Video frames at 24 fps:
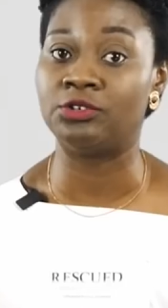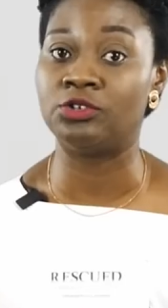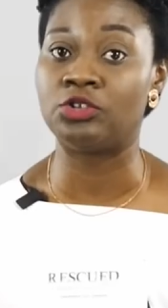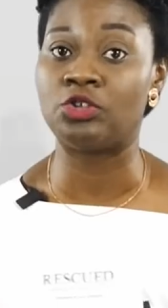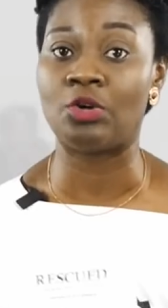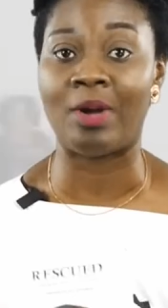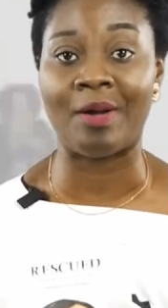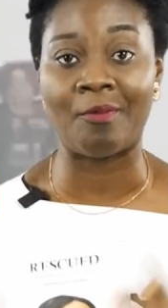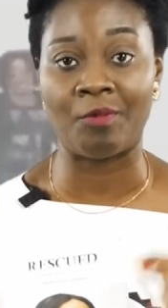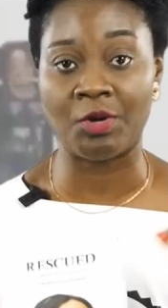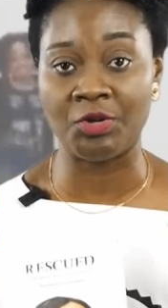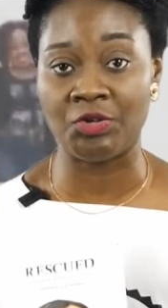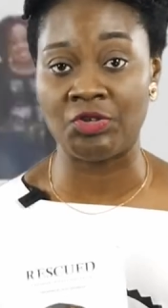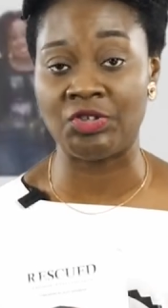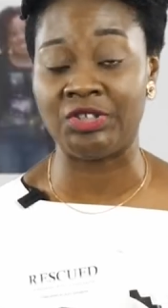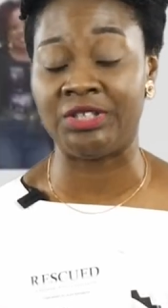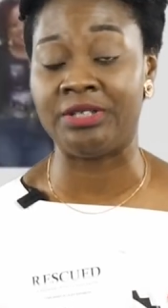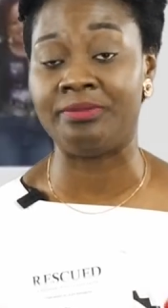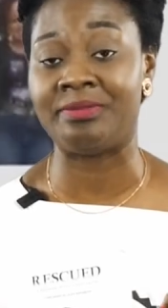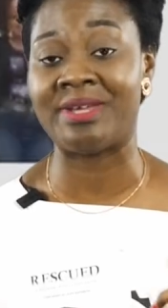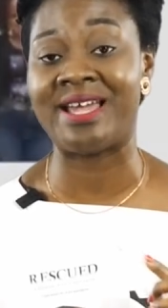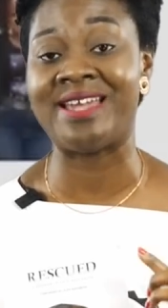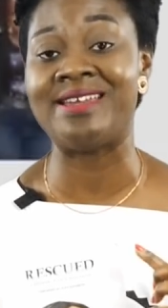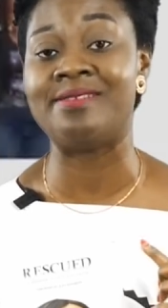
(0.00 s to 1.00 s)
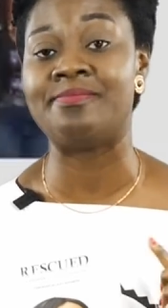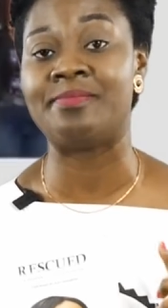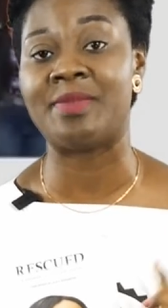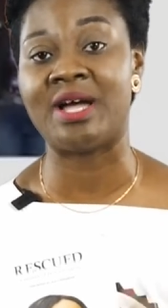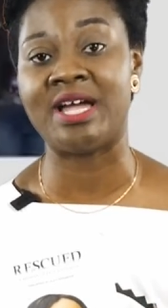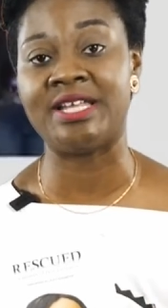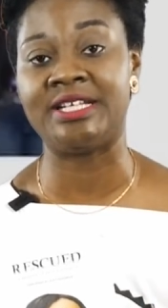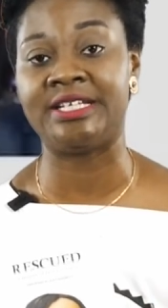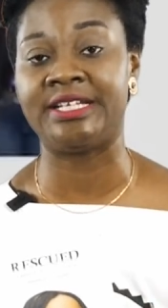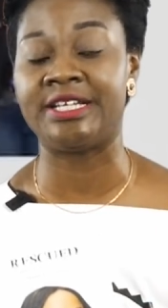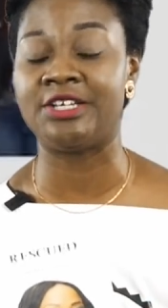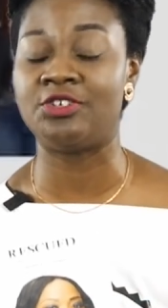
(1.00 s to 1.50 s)
So I want you to keep that in
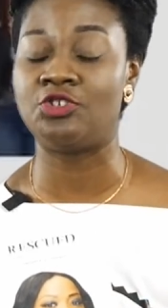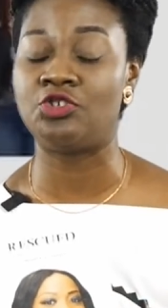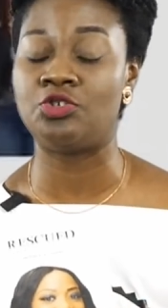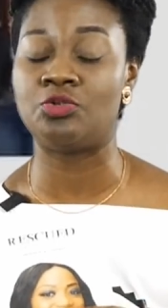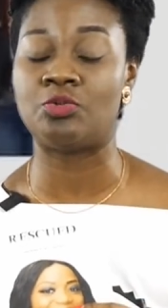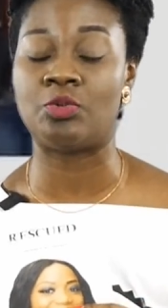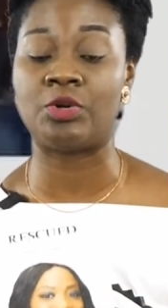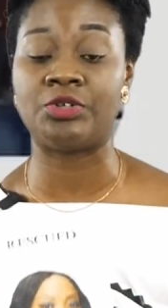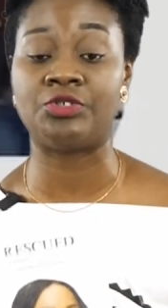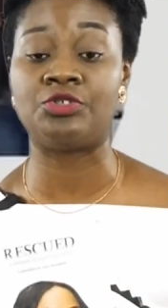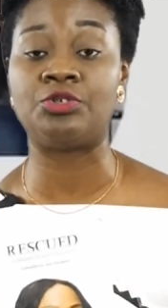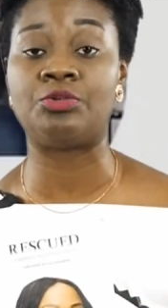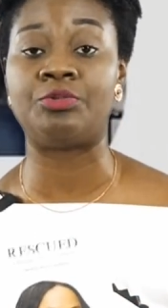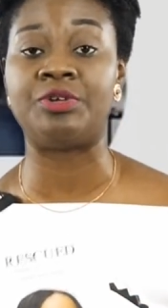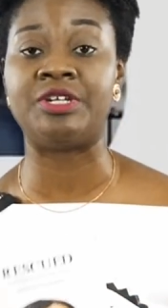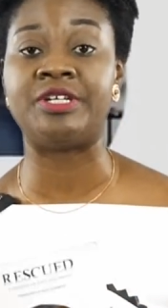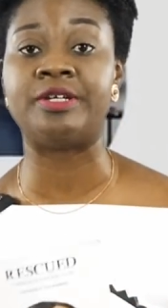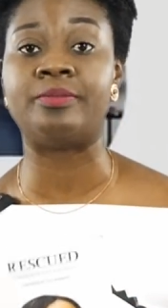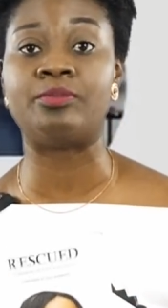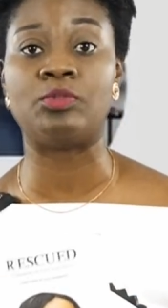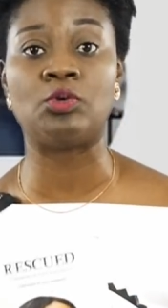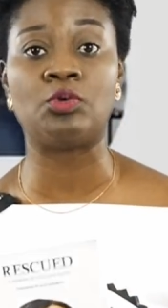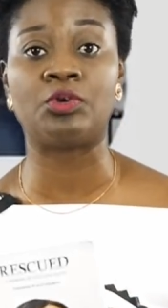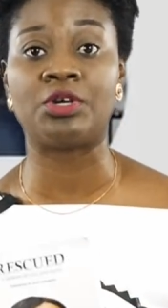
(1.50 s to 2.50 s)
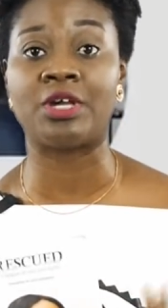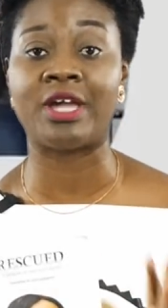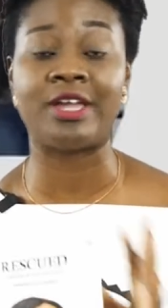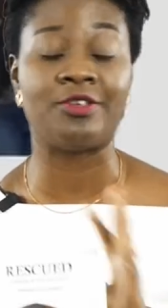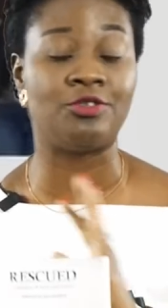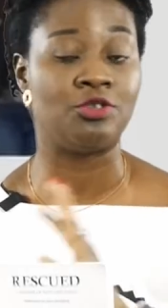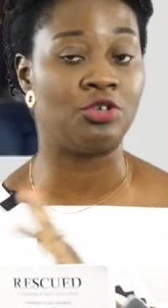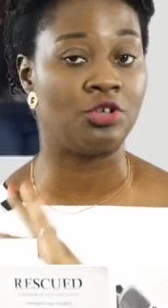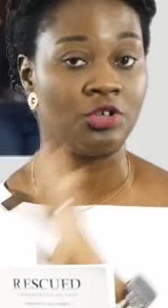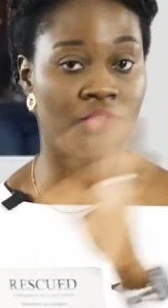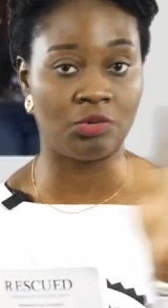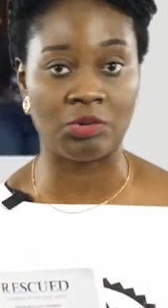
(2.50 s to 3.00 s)
mind in case you want to read the book and
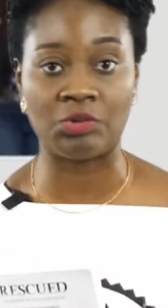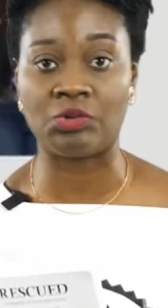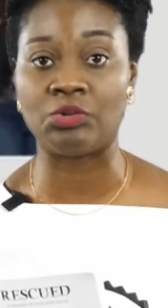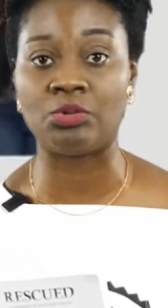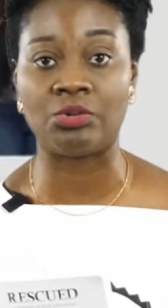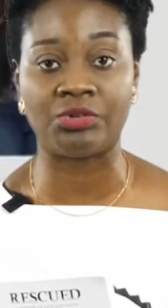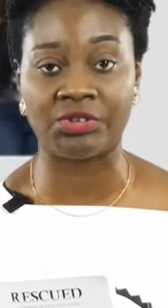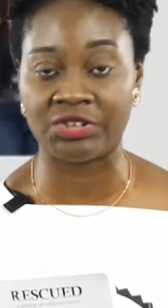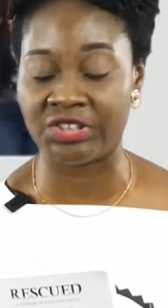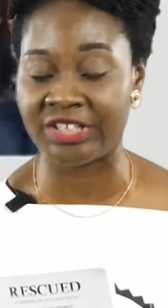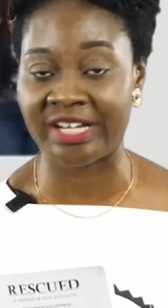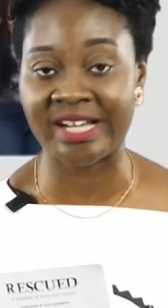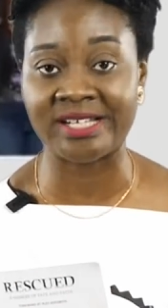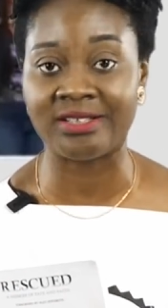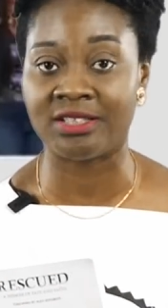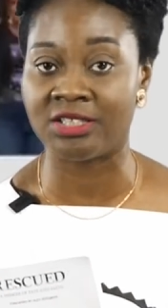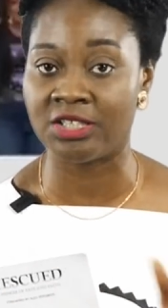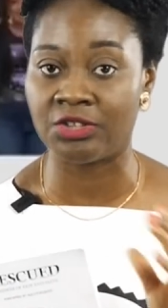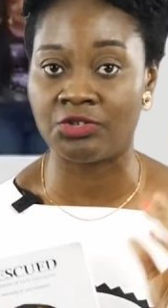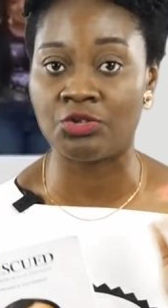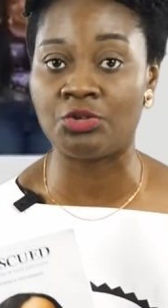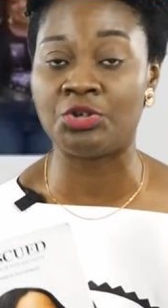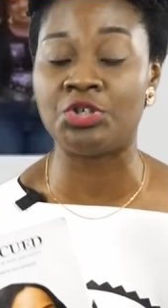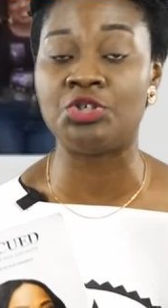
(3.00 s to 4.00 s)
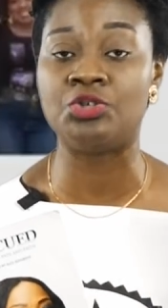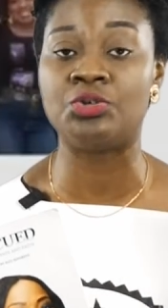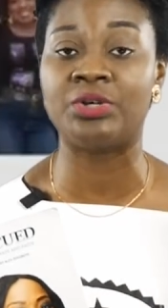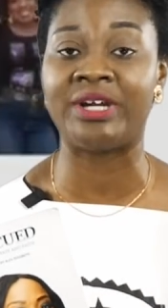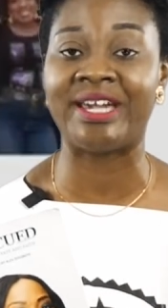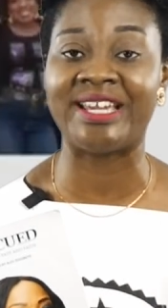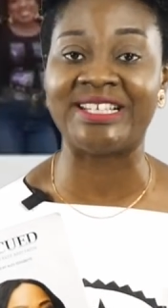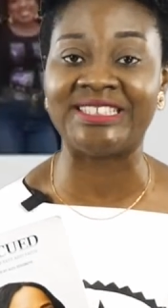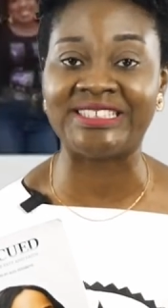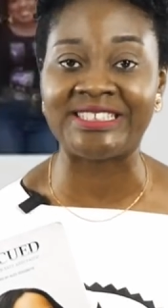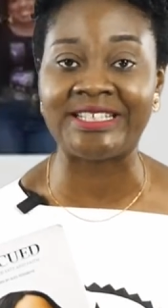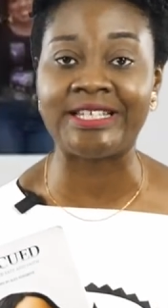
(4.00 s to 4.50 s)
you just want to go to the cancer story. You
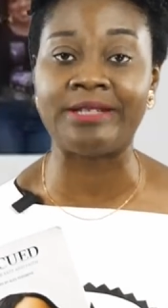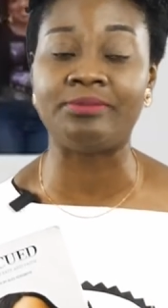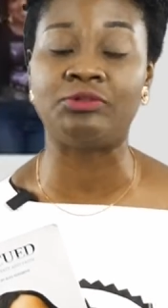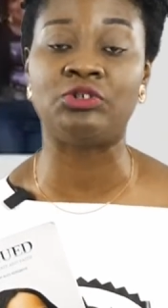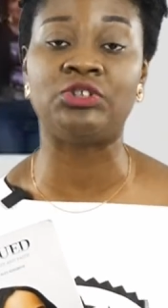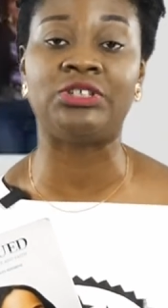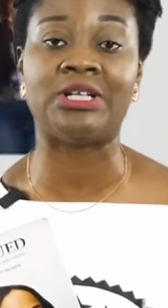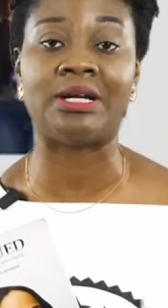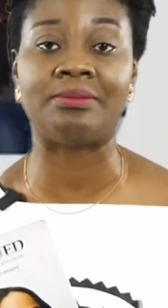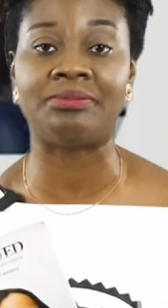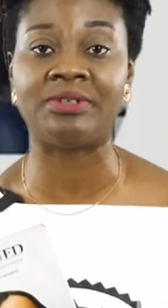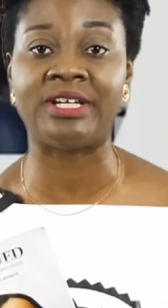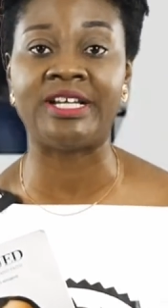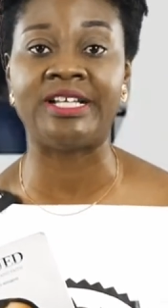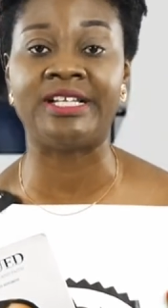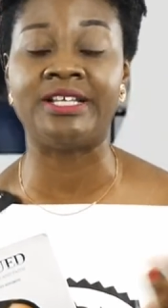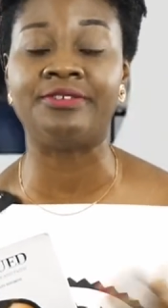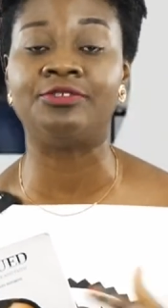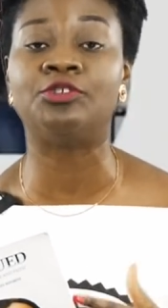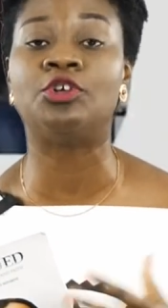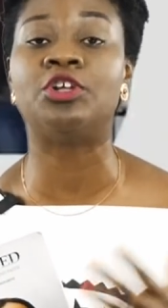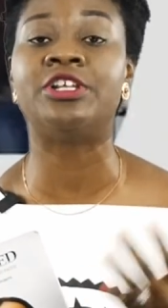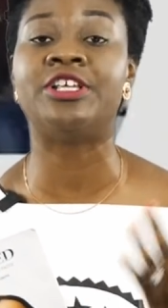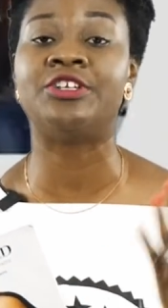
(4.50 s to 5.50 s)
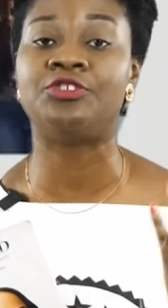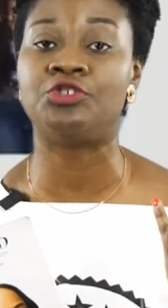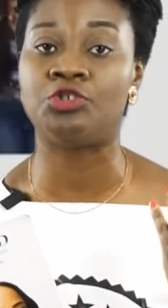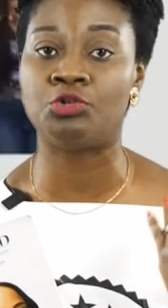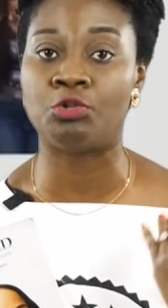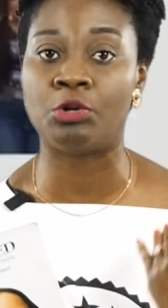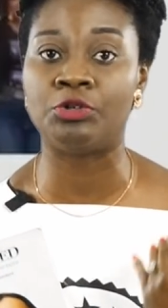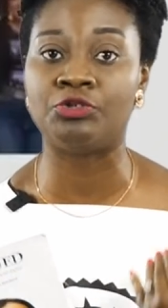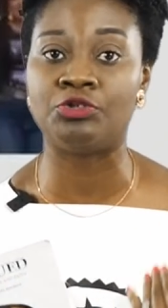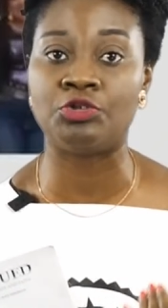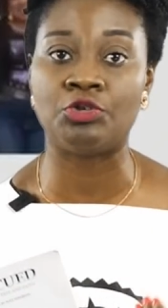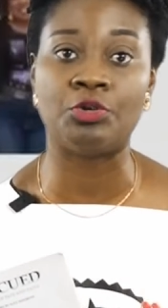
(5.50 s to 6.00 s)
can skip to chapter 11 unless you
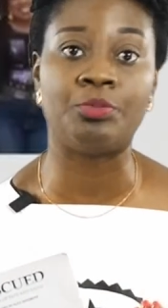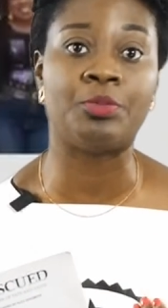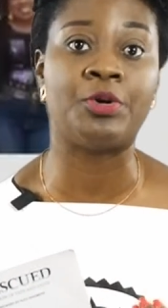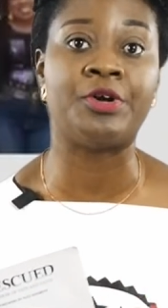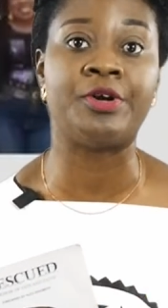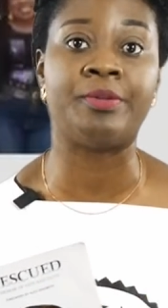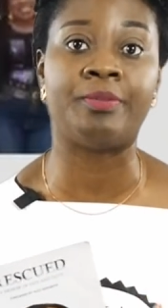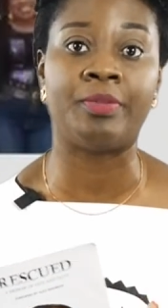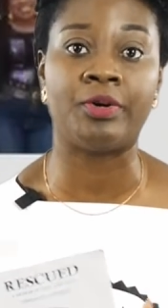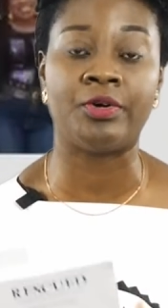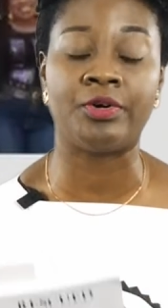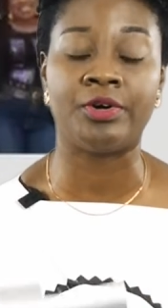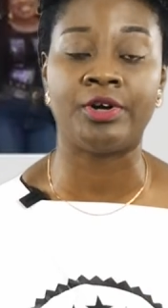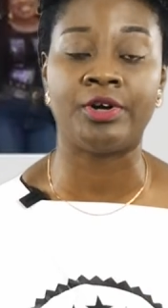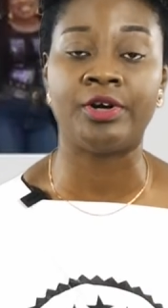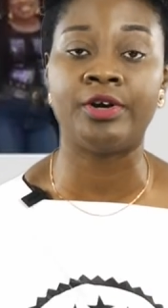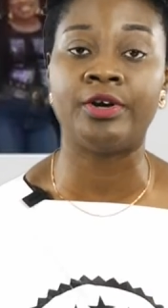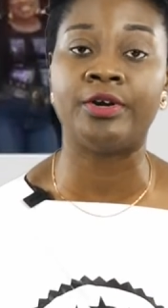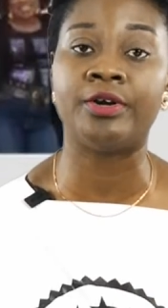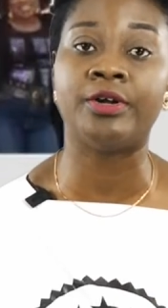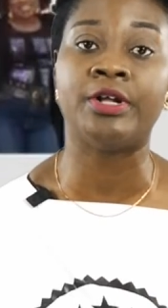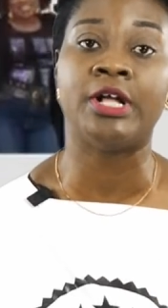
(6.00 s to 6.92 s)
want to know more about her.